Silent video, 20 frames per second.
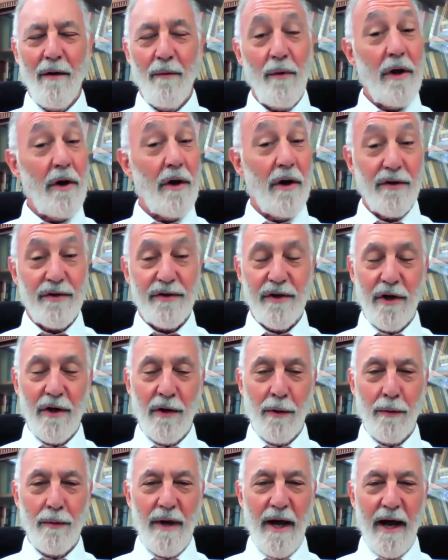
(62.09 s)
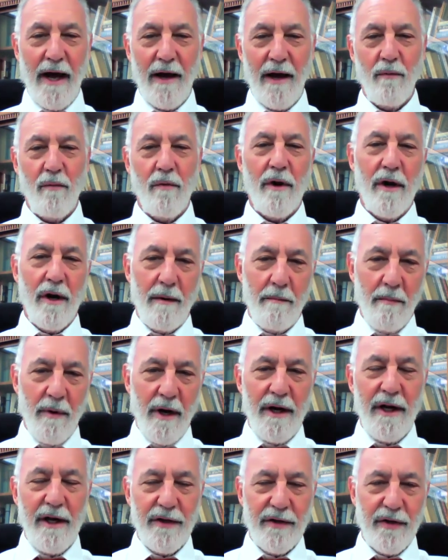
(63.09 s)
We also had one on
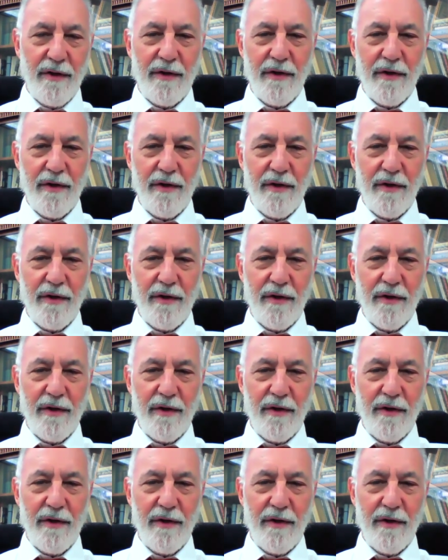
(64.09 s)
Mondays